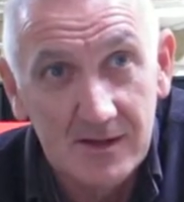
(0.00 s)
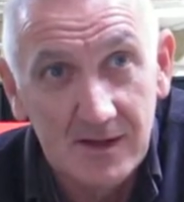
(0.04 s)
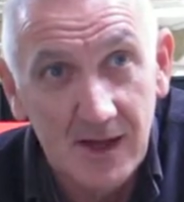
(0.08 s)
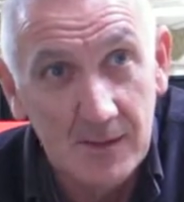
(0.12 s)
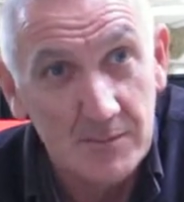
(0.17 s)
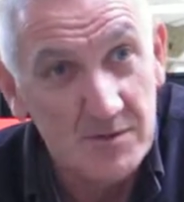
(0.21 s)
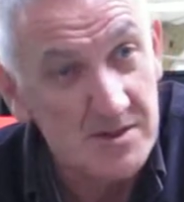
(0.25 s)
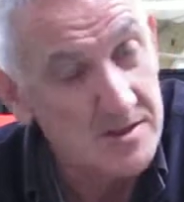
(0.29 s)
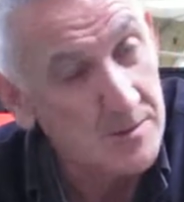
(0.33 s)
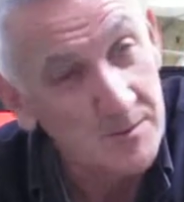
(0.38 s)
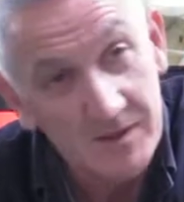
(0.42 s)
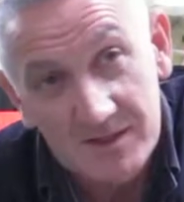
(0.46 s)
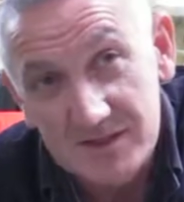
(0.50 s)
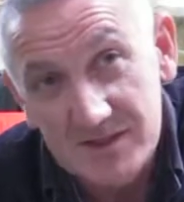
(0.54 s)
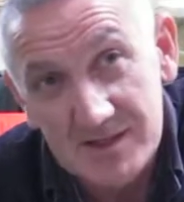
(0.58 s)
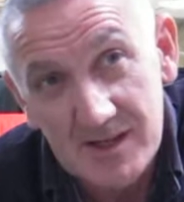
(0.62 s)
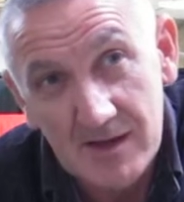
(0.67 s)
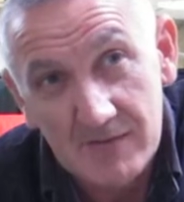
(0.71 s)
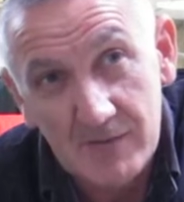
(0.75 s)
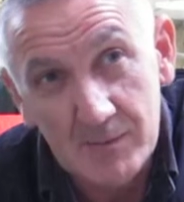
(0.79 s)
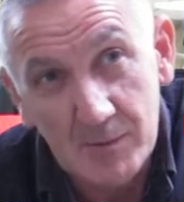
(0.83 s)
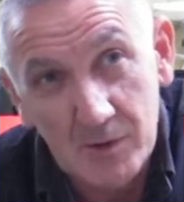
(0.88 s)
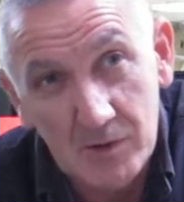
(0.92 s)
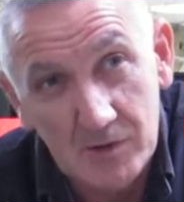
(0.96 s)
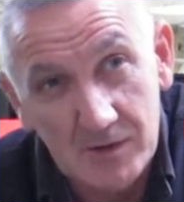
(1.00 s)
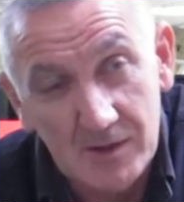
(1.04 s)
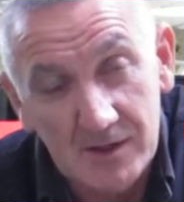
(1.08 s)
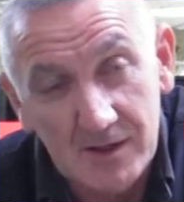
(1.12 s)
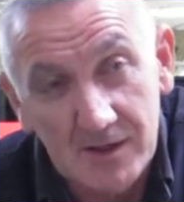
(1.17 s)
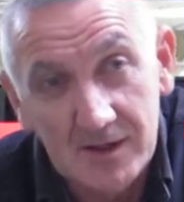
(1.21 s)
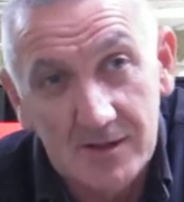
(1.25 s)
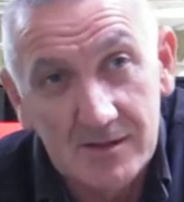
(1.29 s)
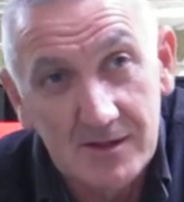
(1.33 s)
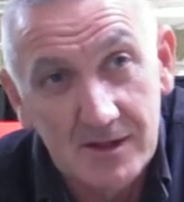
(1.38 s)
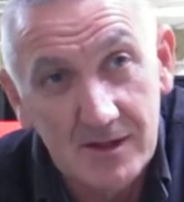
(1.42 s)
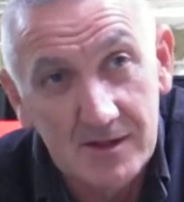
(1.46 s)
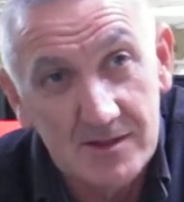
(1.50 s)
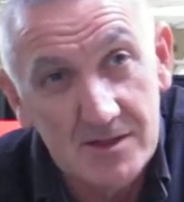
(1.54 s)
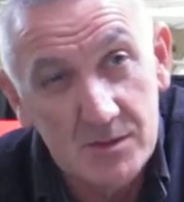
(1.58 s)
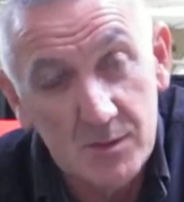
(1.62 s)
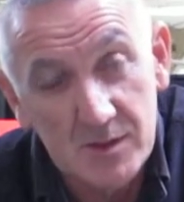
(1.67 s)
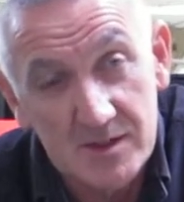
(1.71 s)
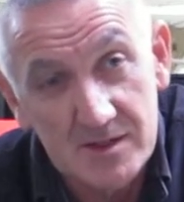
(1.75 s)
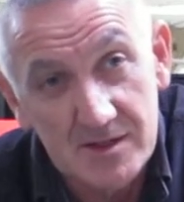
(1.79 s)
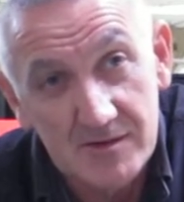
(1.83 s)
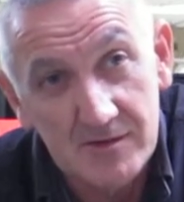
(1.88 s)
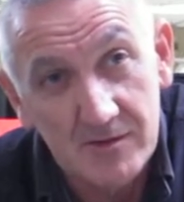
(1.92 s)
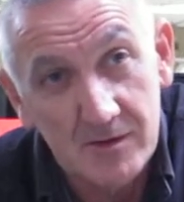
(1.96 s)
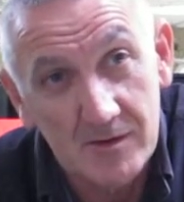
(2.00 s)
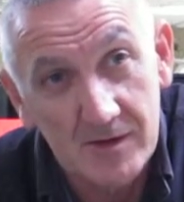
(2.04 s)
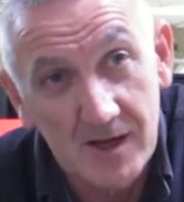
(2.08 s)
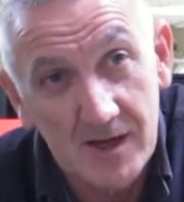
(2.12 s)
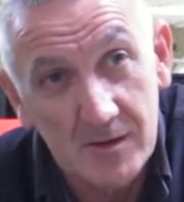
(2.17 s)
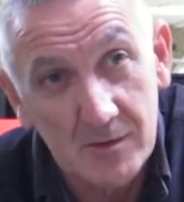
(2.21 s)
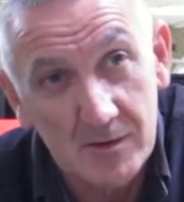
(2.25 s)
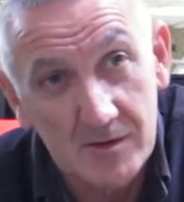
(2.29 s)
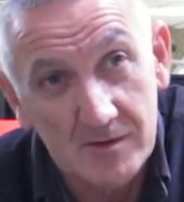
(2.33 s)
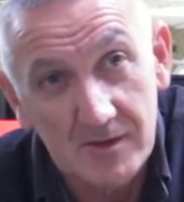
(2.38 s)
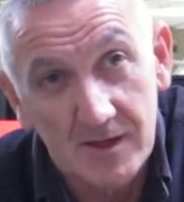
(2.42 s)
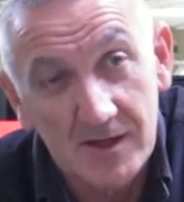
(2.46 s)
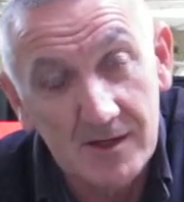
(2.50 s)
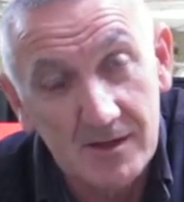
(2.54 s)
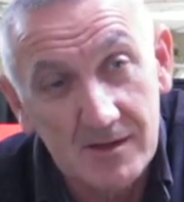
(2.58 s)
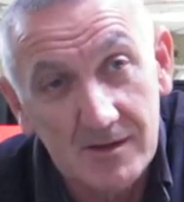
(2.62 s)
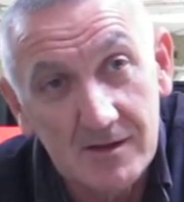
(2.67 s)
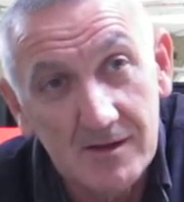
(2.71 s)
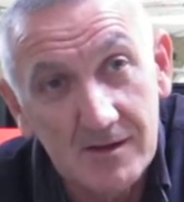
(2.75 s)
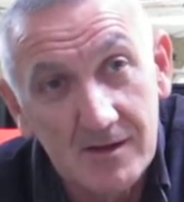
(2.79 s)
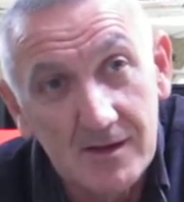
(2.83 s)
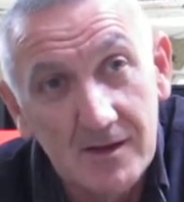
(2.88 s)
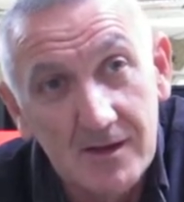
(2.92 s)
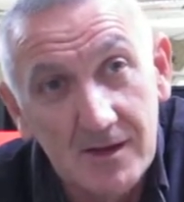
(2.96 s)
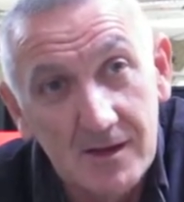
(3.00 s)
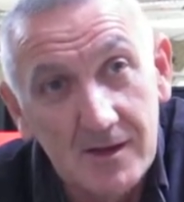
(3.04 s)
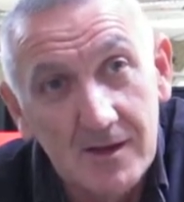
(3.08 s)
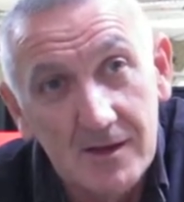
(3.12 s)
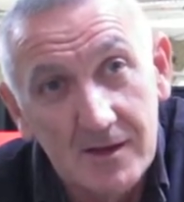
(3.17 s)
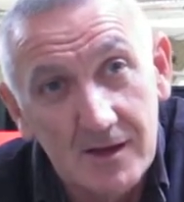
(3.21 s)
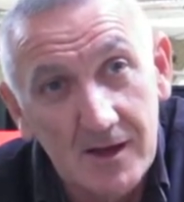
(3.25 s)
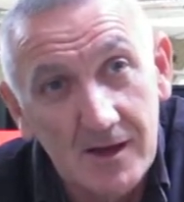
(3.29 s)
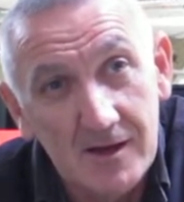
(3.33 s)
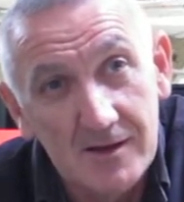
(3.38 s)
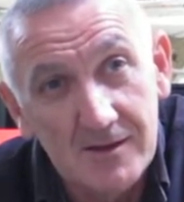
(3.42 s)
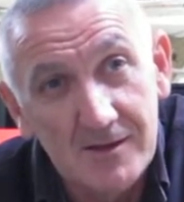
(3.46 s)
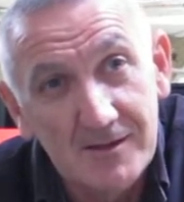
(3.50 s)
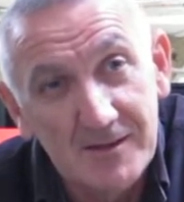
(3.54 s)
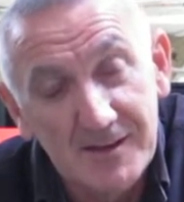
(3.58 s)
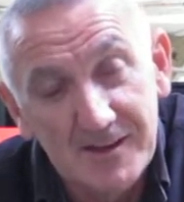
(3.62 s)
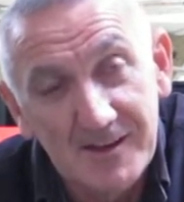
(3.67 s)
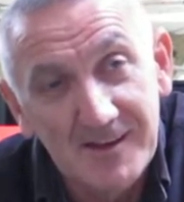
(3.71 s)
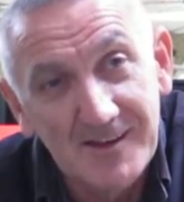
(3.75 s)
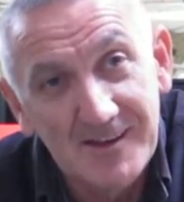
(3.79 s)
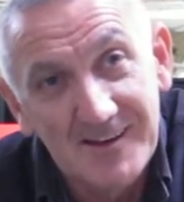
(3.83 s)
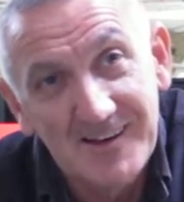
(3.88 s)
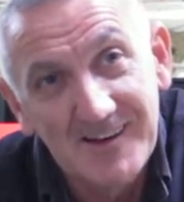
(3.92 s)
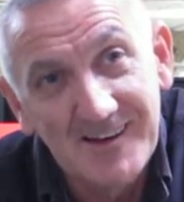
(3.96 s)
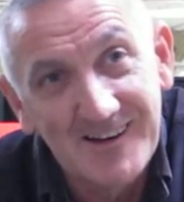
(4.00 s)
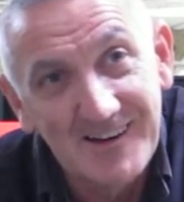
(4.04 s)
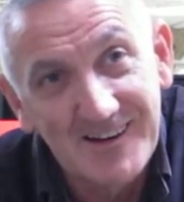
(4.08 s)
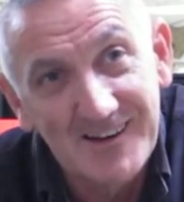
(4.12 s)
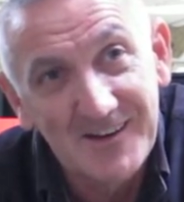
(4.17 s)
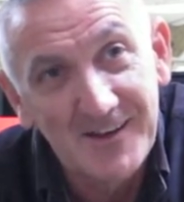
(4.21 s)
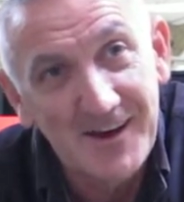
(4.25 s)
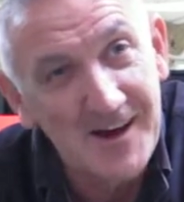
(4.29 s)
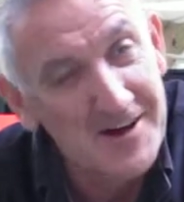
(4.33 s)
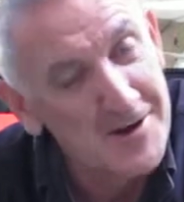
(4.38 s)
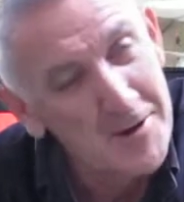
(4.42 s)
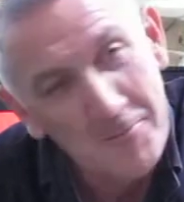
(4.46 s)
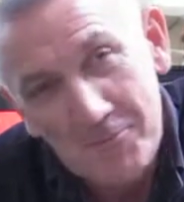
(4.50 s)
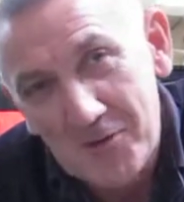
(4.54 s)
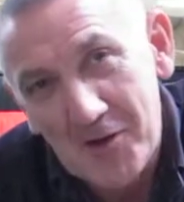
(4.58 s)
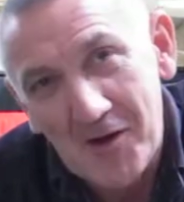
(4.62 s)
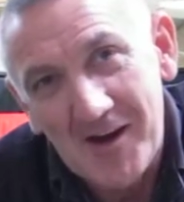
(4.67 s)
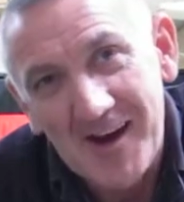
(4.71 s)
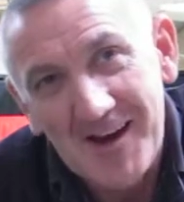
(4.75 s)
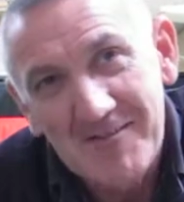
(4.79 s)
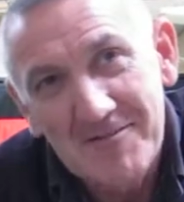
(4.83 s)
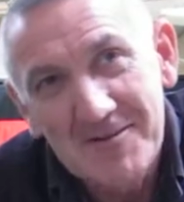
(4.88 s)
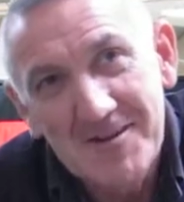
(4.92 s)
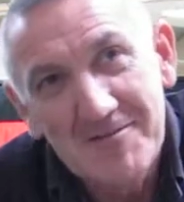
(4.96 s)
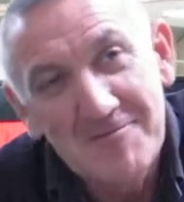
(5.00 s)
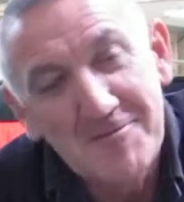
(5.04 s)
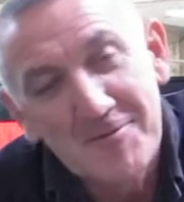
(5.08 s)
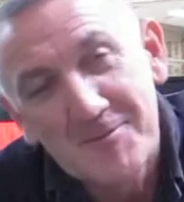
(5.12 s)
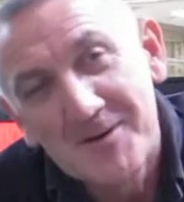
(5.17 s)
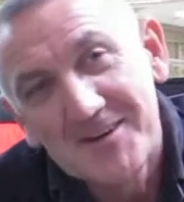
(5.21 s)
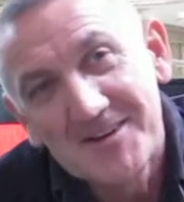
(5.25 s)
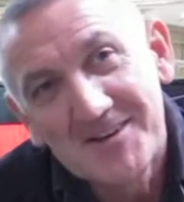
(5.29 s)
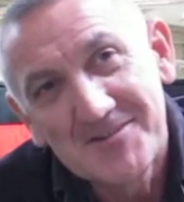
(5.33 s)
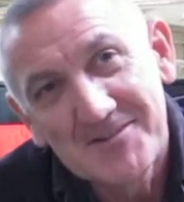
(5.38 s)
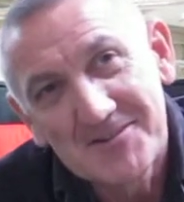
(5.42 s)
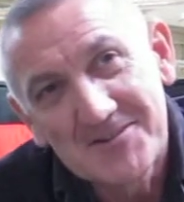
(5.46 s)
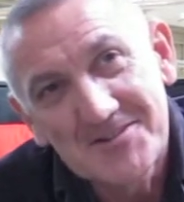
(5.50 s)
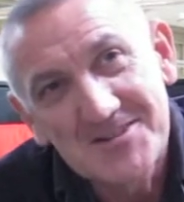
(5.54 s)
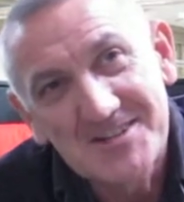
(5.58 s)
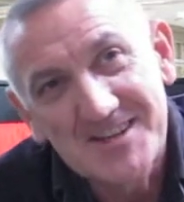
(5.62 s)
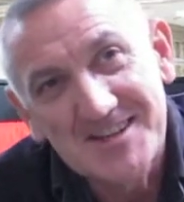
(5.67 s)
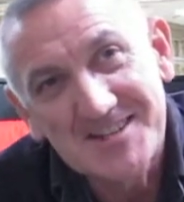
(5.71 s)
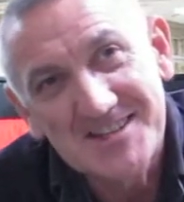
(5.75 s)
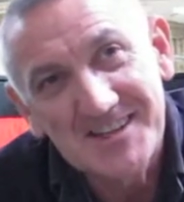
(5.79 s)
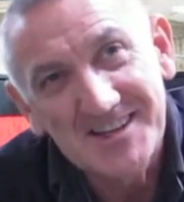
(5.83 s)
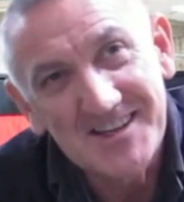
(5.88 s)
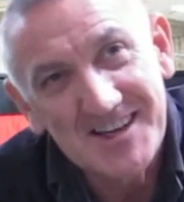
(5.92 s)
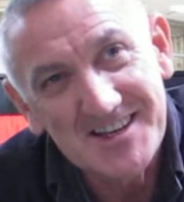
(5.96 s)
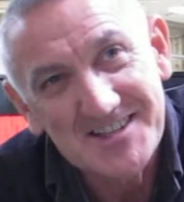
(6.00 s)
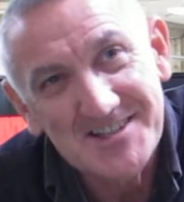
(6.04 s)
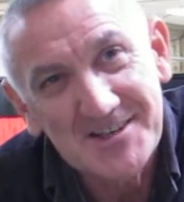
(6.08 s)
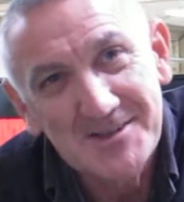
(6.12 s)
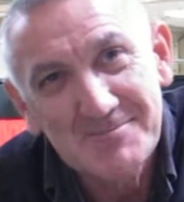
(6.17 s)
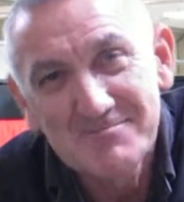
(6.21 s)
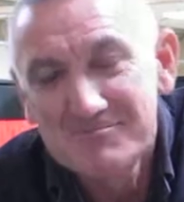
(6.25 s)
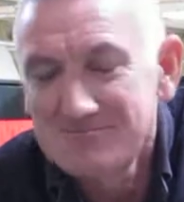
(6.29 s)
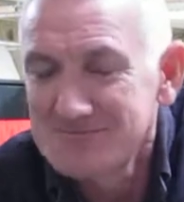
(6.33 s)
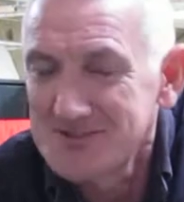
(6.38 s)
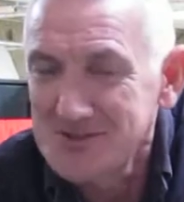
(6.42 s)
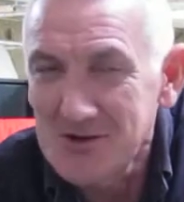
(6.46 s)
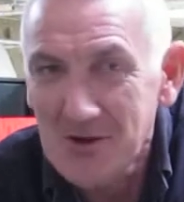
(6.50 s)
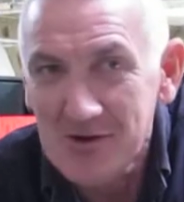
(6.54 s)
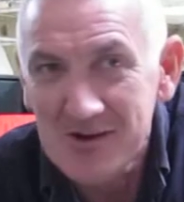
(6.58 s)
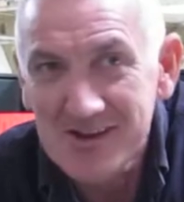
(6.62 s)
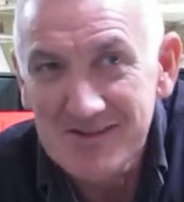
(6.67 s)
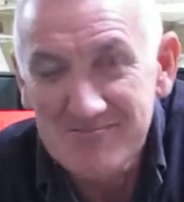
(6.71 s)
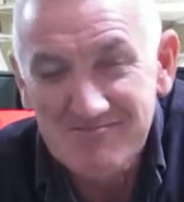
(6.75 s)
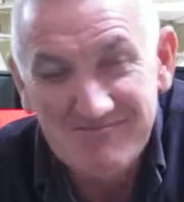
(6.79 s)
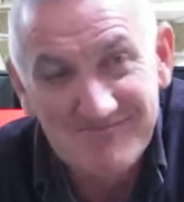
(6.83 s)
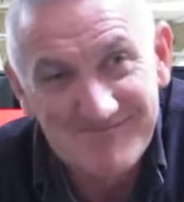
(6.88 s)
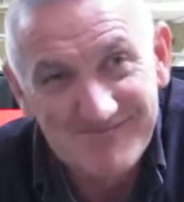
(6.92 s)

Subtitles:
it's never more than a 24-hour thing. And I'm not having it from anyone who says they get it. Sorry.